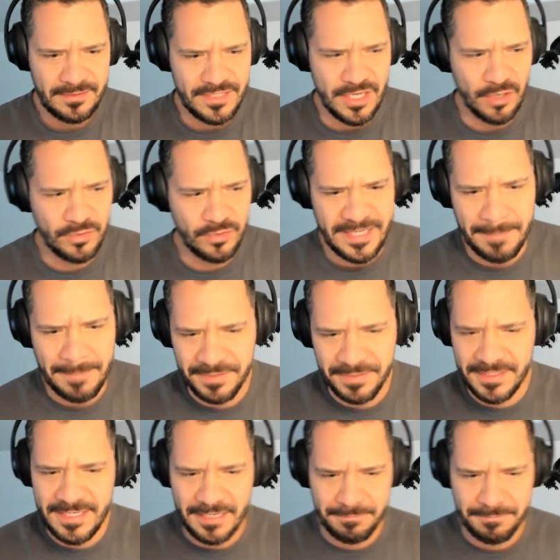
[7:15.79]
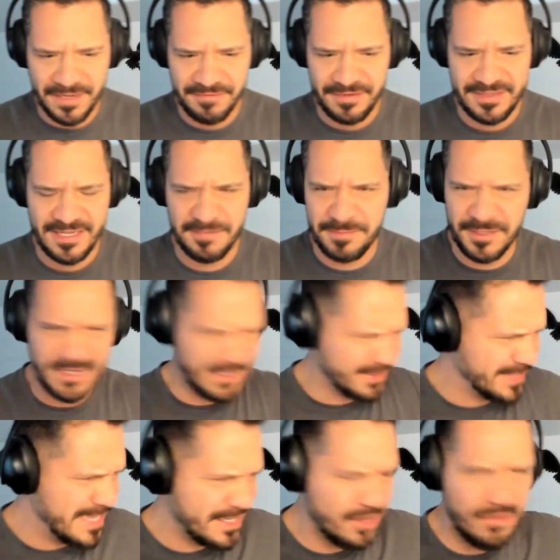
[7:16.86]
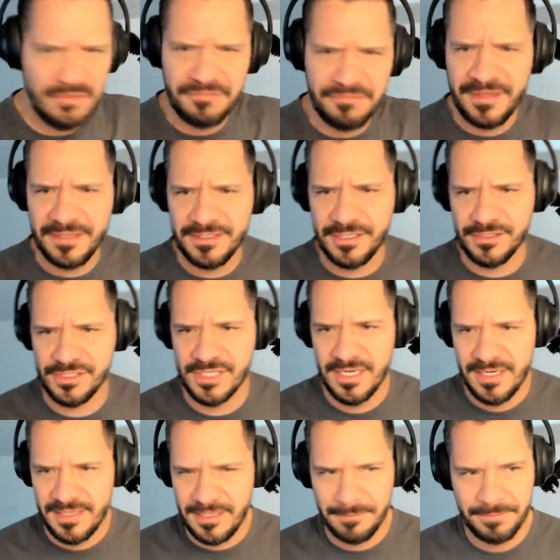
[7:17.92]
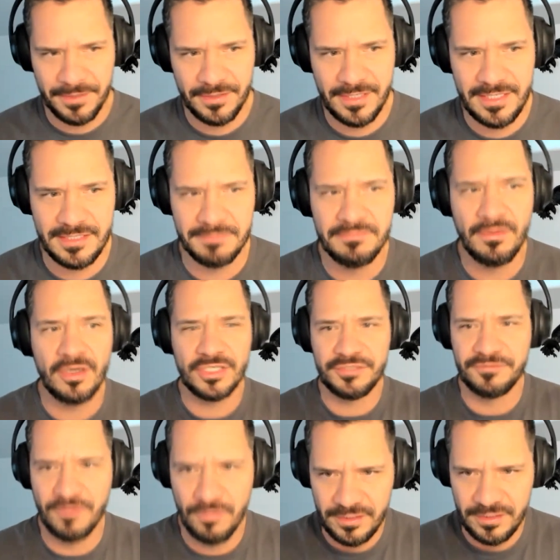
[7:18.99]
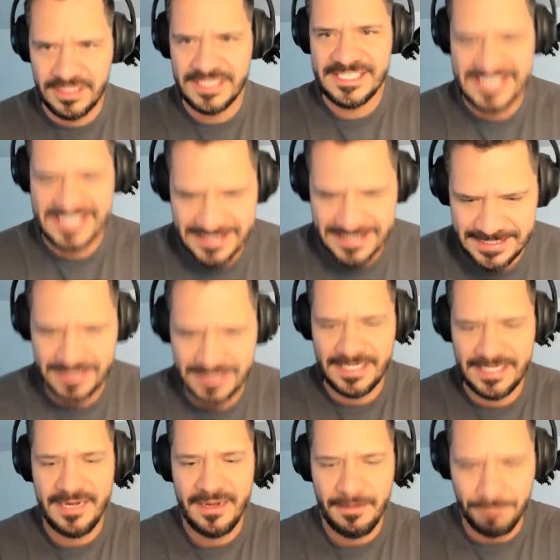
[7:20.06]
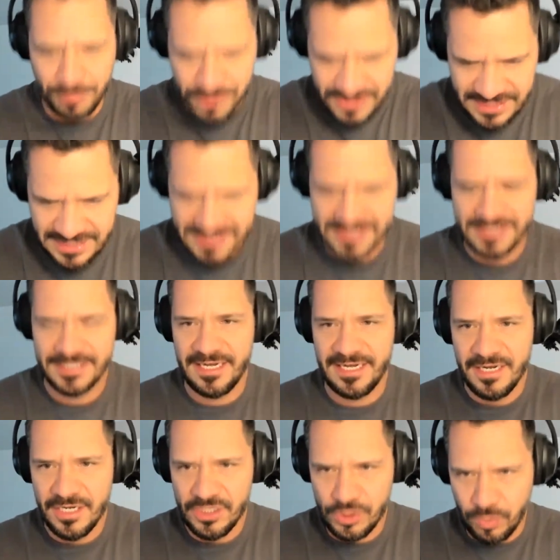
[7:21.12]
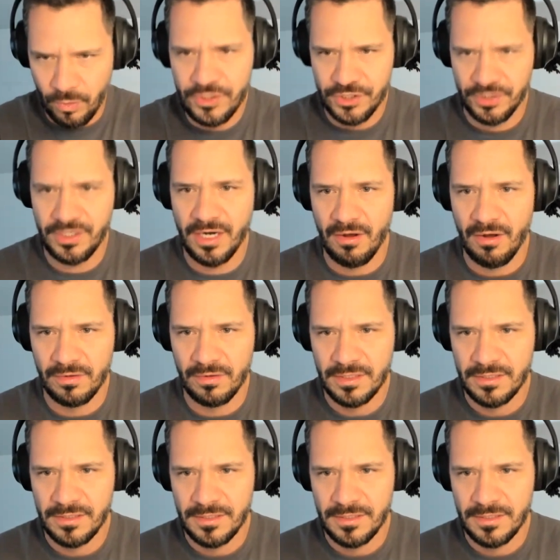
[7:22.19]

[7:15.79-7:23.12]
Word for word: you know, the ability to pivot, the ability to let go of failures, the ability to march forward consistently, persistently toward your goal,